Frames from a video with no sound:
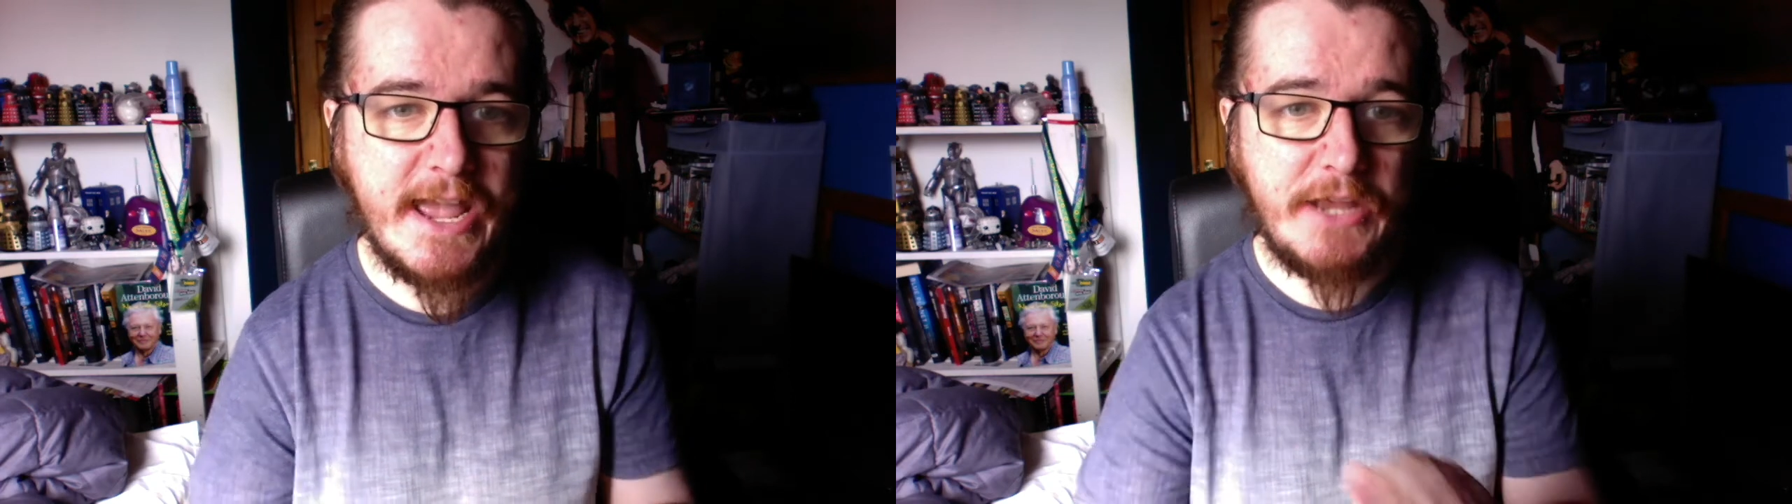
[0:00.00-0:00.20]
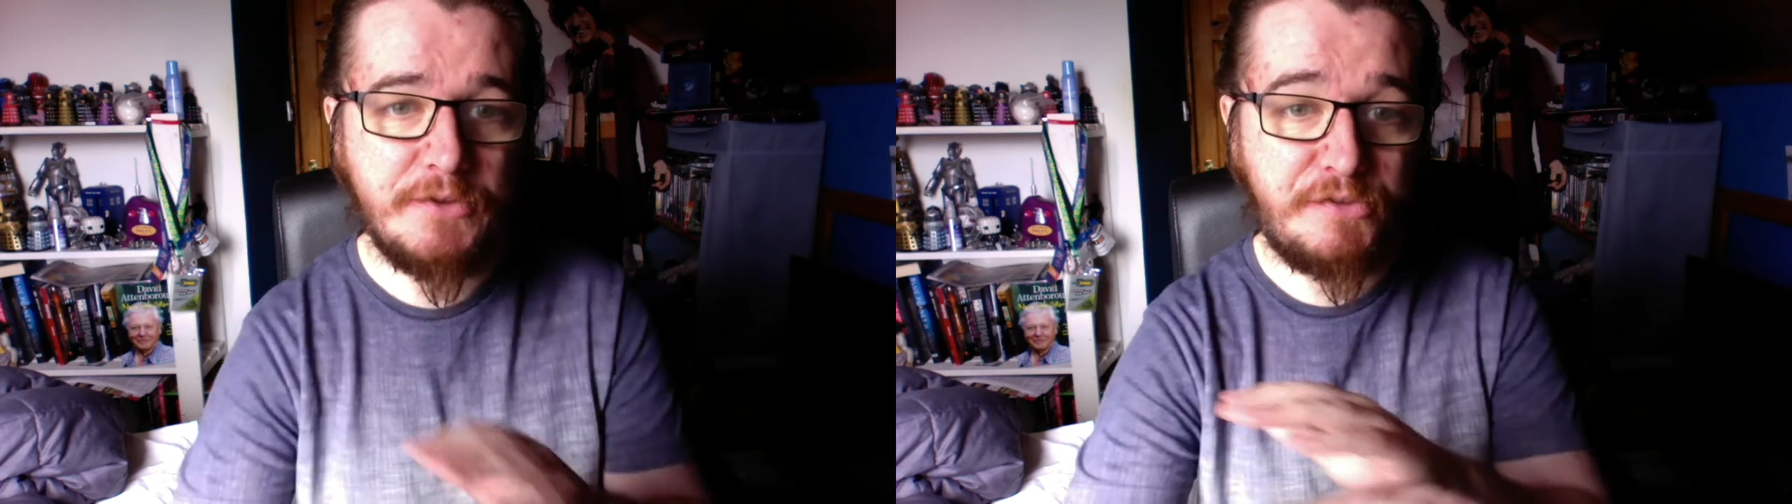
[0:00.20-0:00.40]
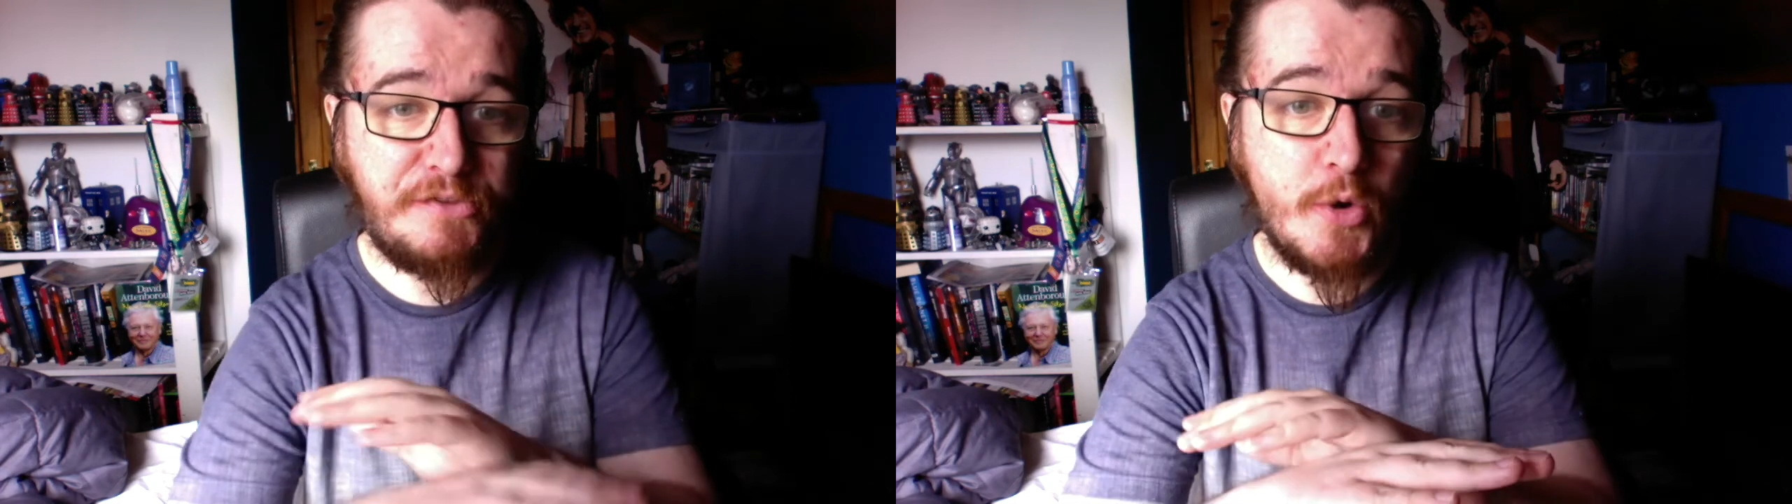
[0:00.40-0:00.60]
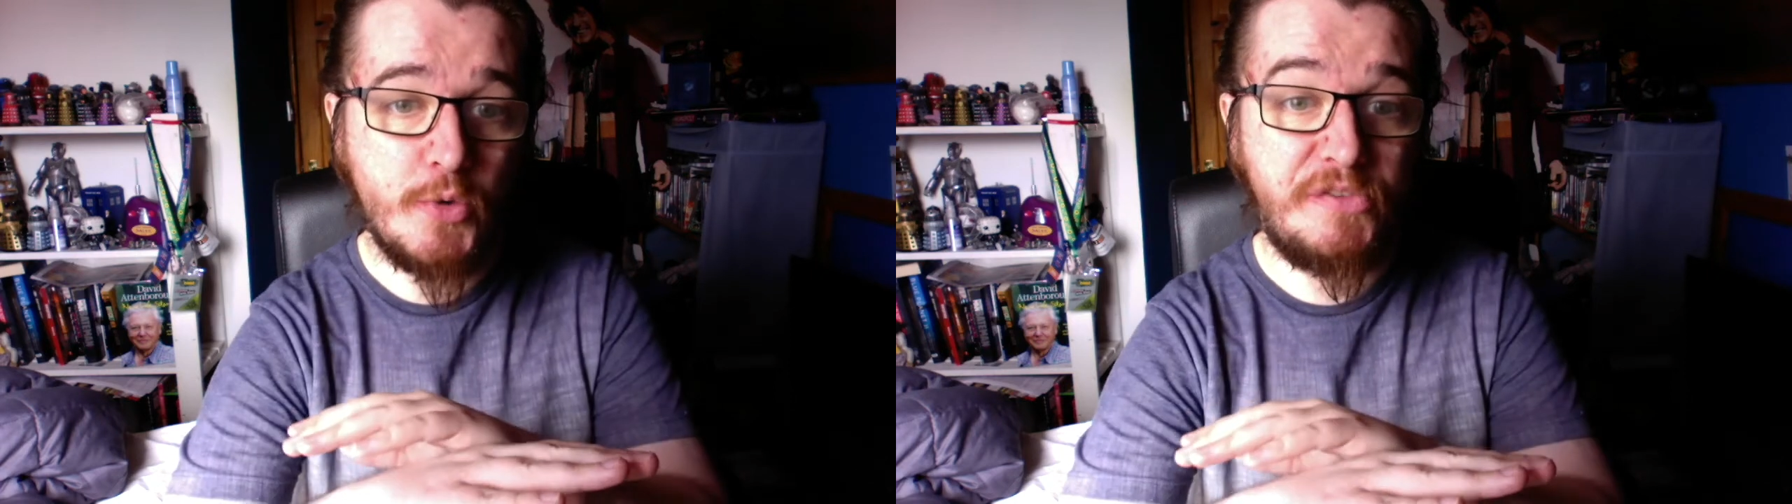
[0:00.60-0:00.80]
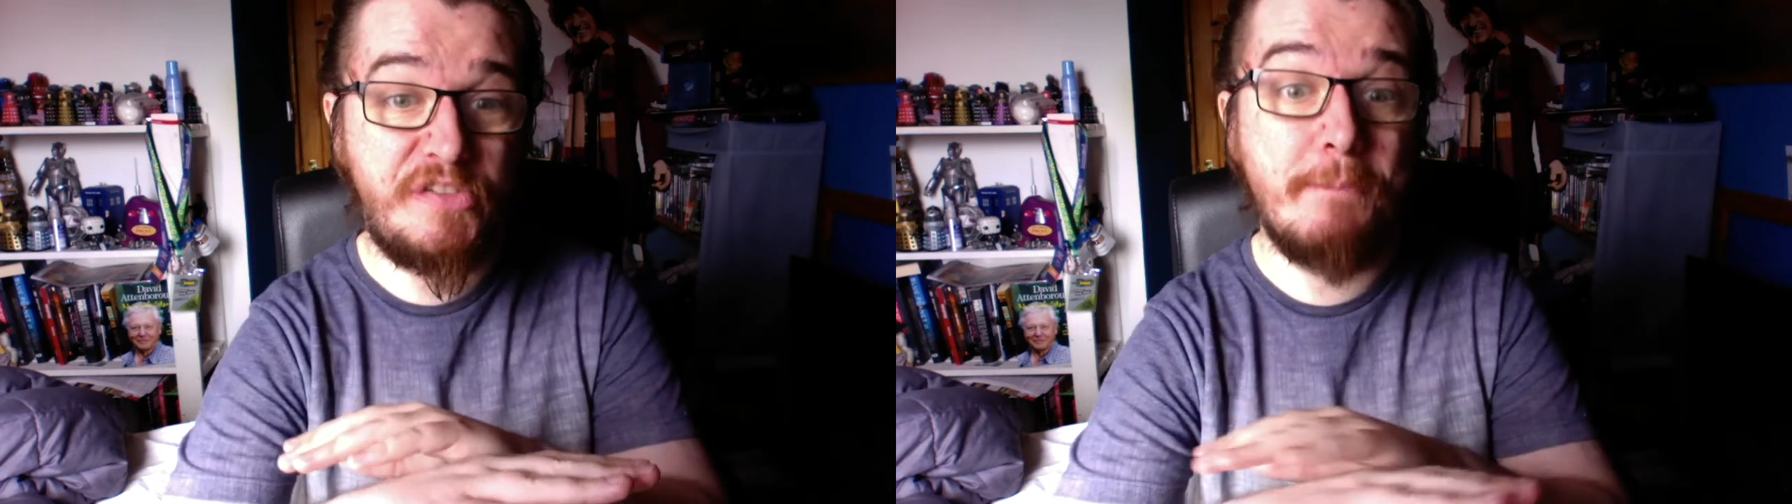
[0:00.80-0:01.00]
is so
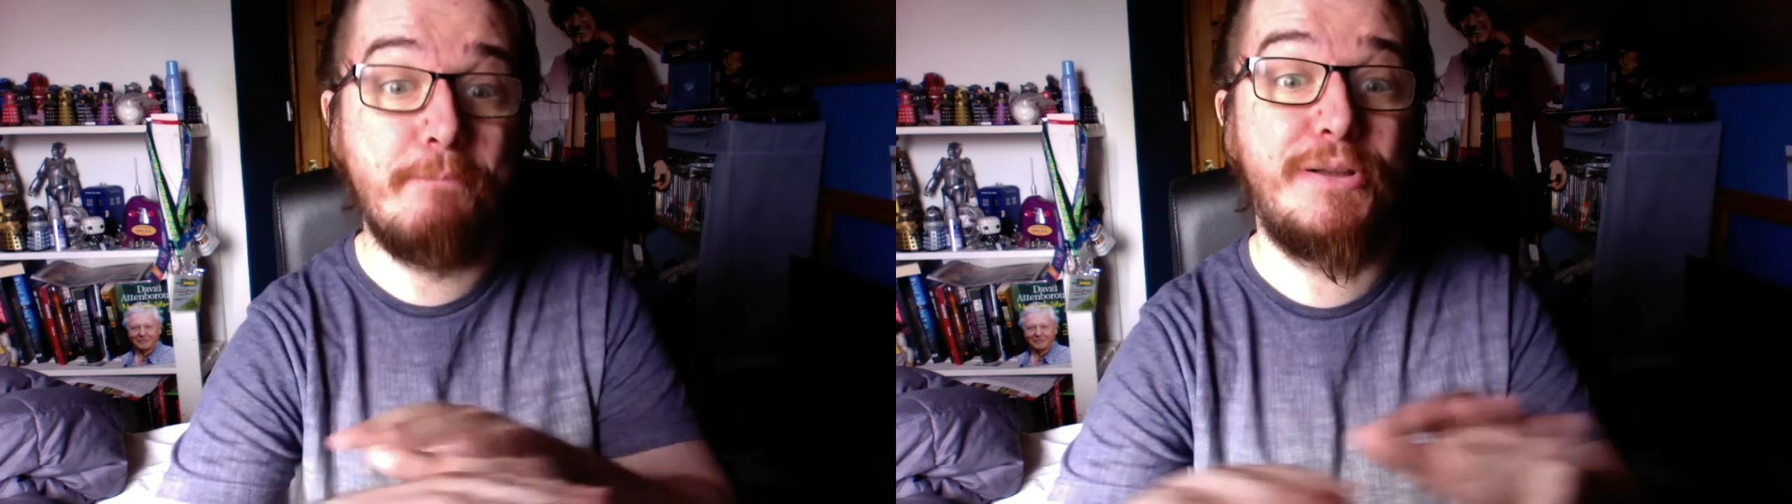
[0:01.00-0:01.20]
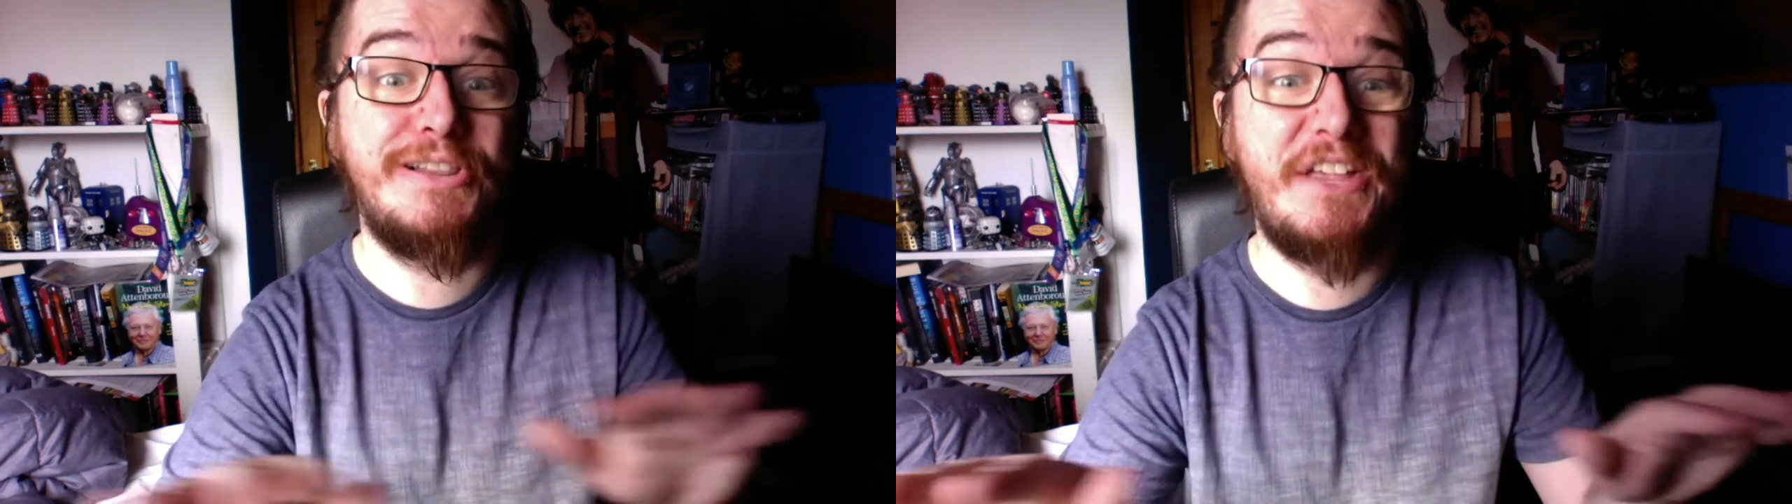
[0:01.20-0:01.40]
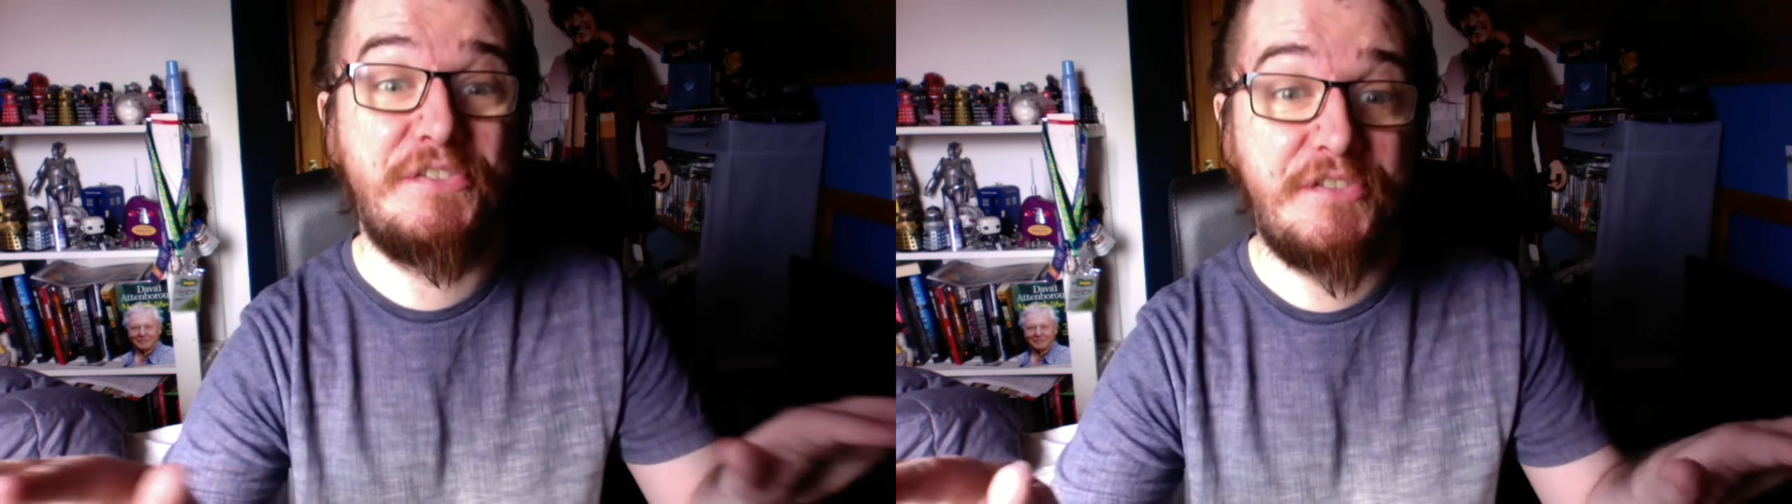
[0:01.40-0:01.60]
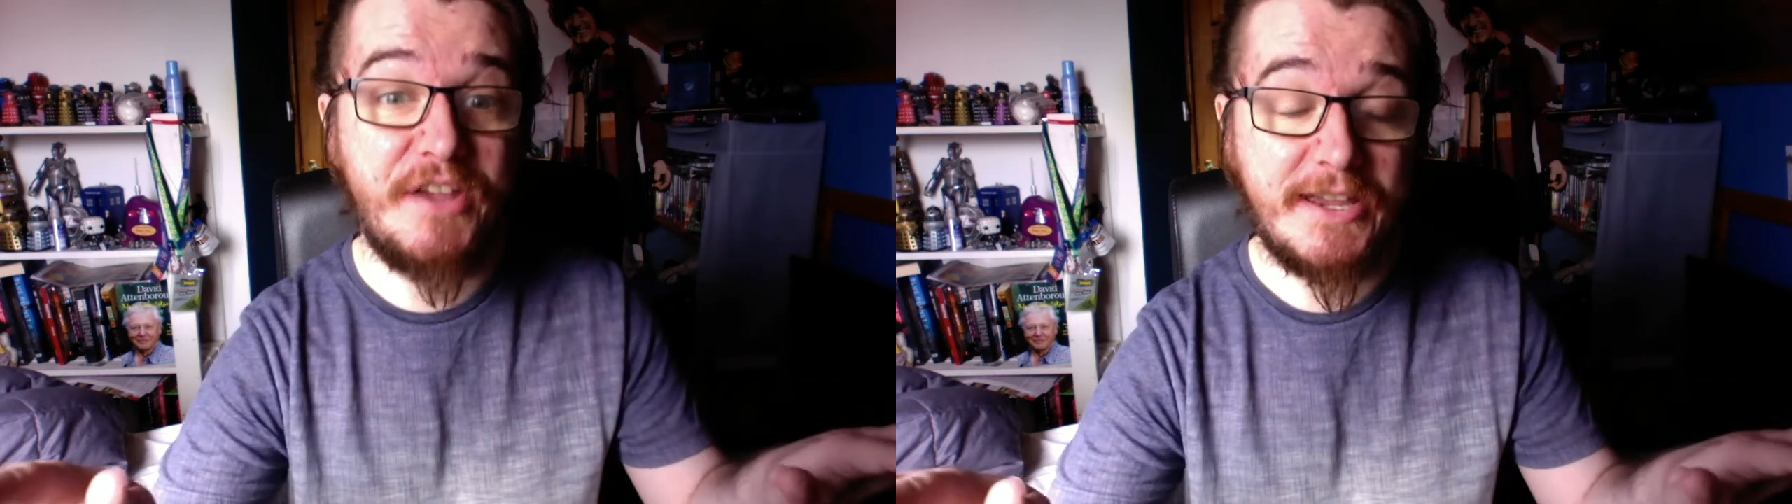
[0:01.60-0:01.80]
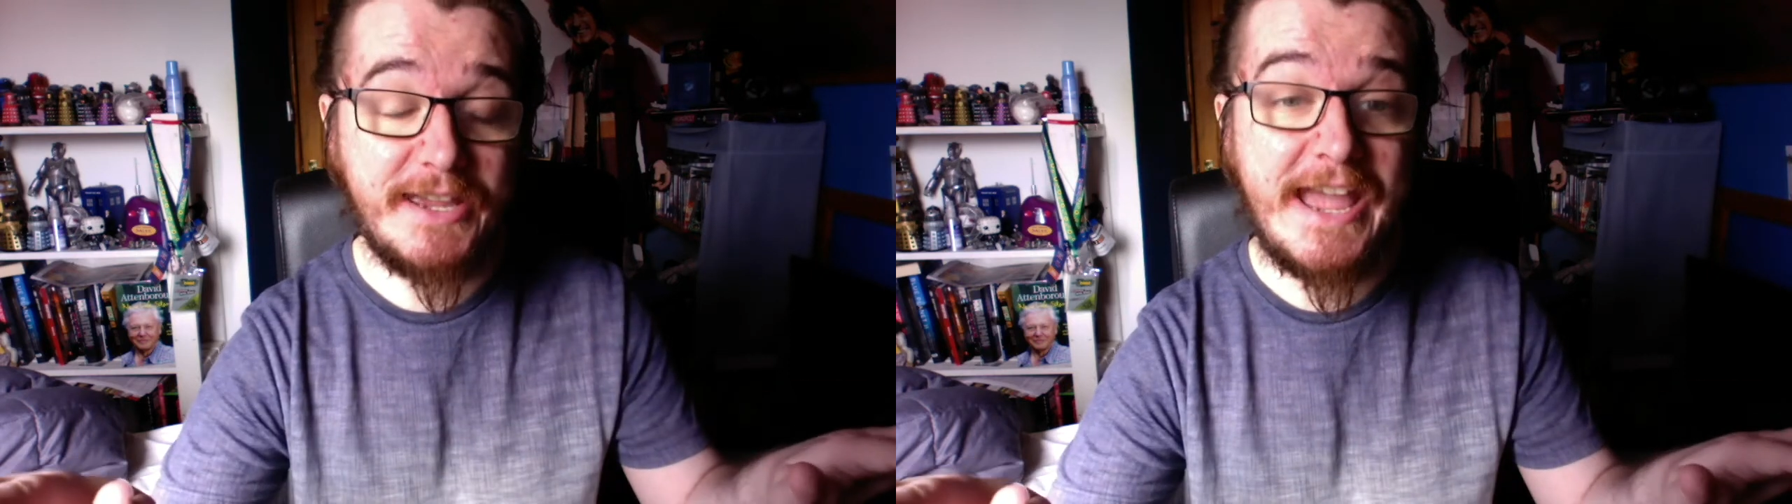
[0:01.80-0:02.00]
simplistic